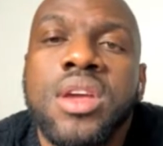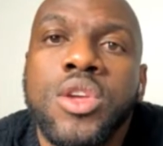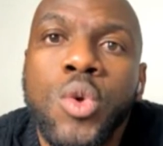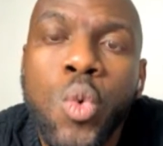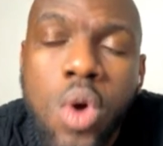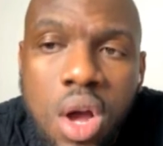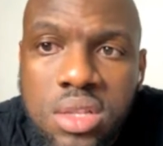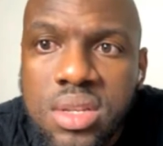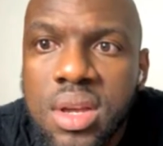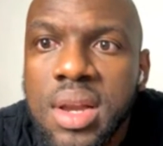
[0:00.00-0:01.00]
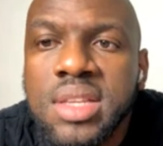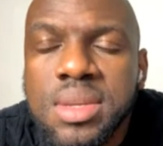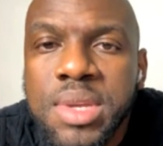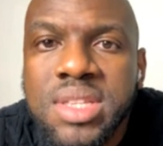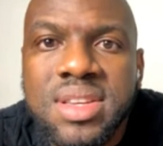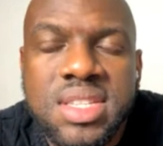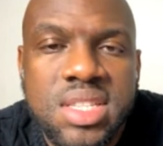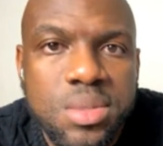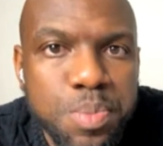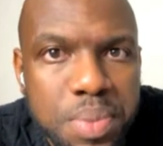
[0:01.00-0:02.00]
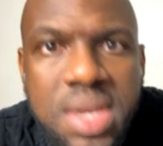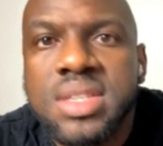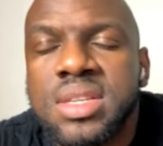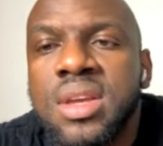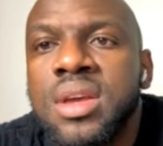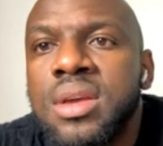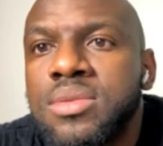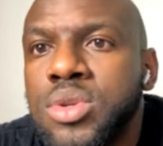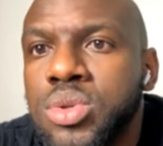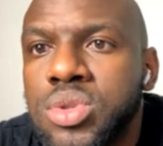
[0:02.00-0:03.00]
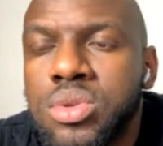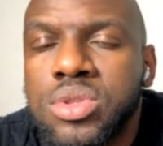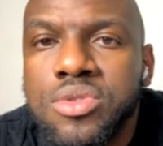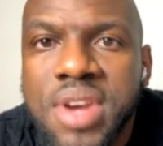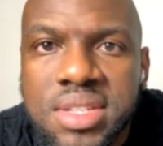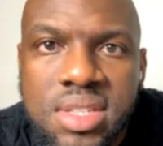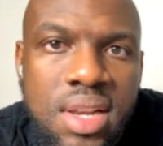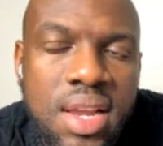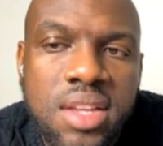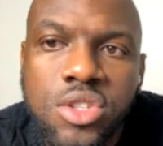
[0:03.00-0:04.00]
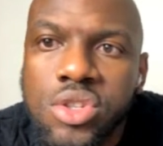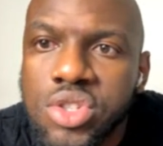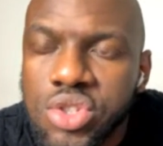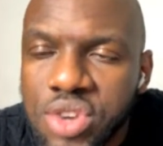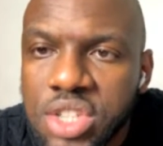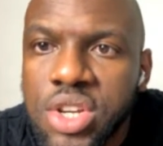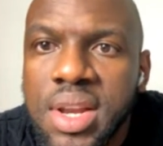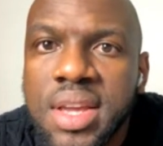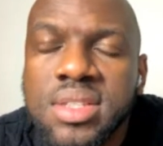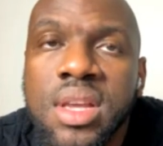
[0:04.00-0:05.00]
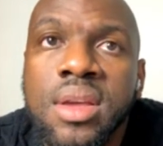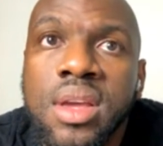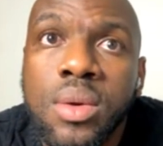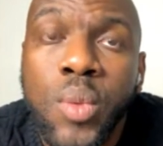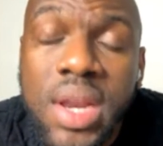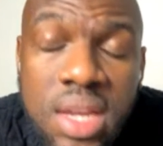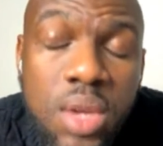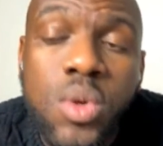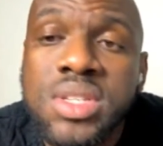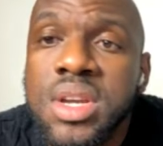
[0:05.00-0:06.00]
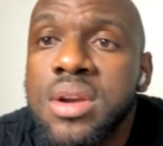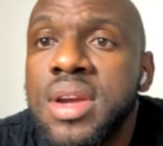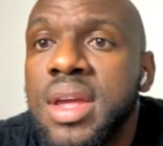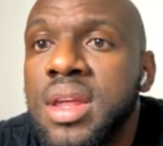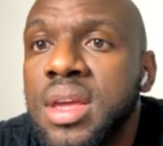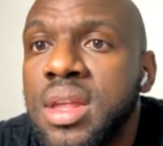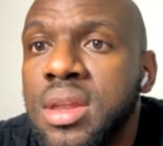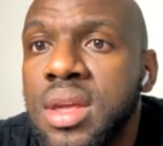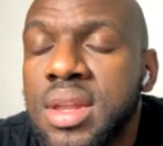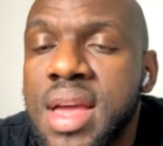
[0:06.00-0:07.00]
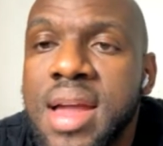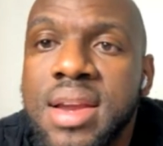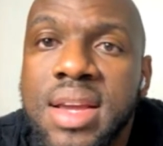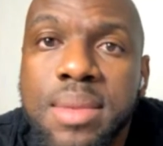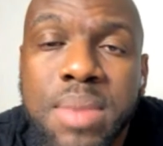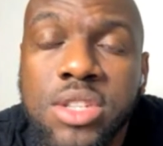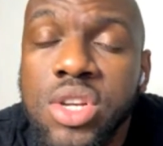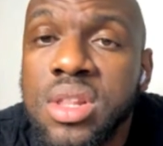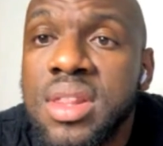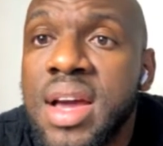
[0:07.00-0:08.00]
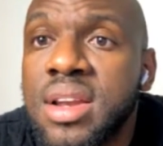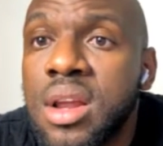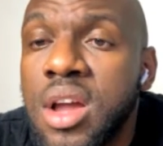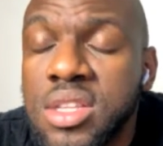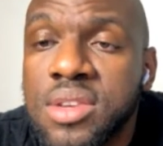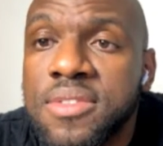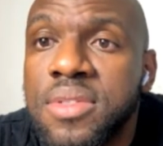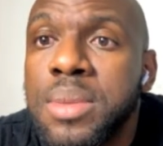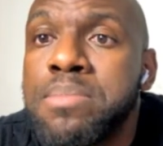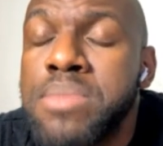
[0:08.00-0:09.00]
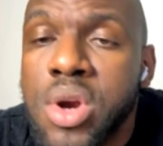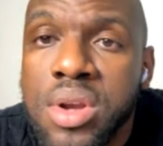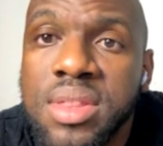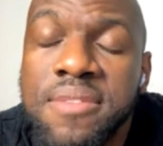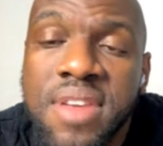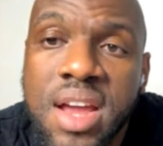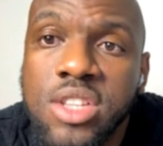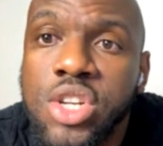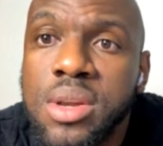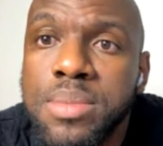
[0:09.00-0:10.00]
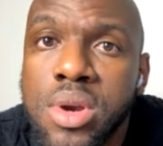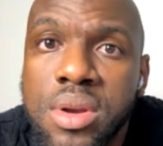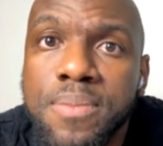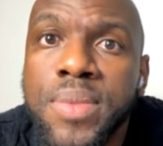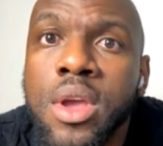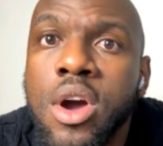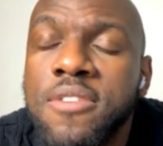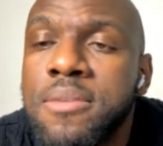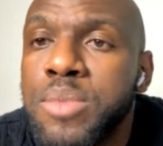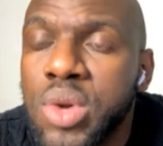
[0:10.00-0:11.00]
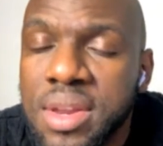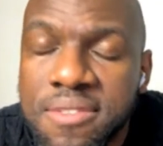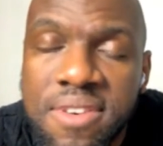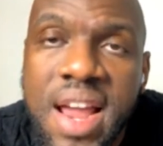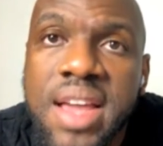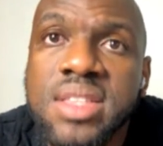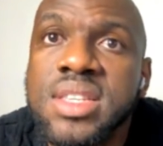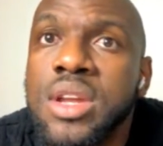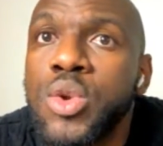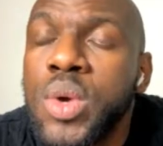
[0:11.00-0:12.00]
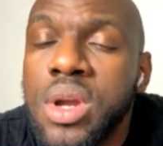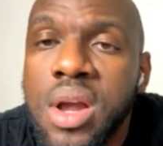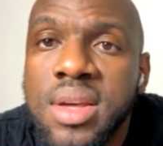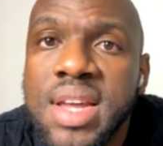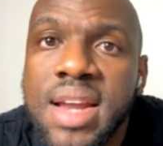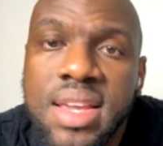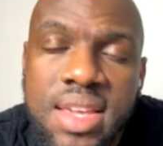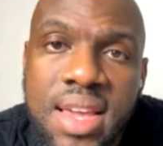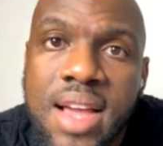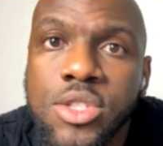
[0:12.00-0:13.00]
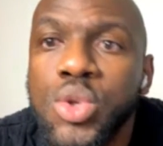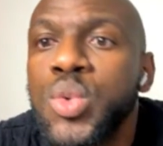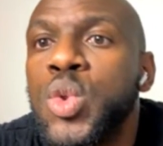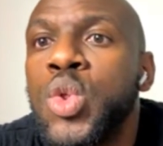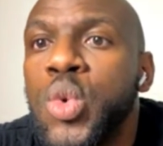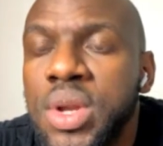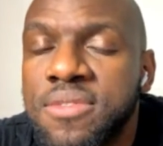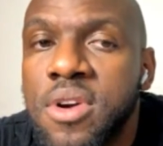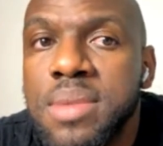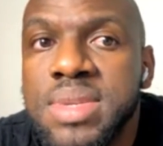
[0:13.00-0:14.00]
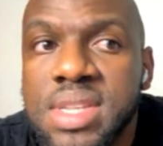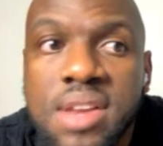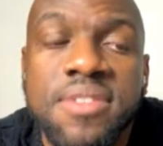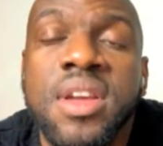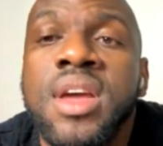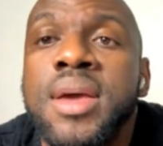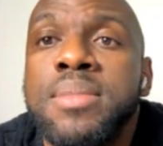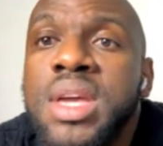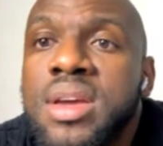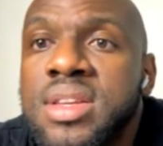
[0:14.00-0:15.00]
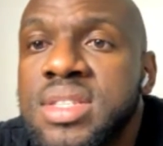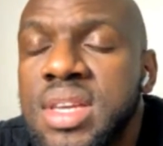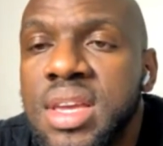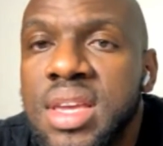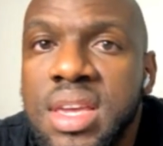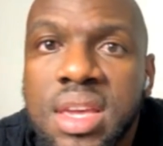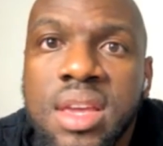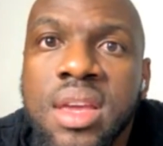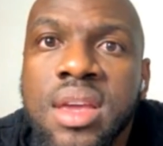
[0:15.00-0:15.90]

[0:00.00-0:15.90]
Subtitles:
You want a little bit of space to rest your legs, to stretch your legs. When he was here in Canada, he mentioned that a lot of the burden, the financial burden of booking flights and doing all of that, he has to do it for himself, because if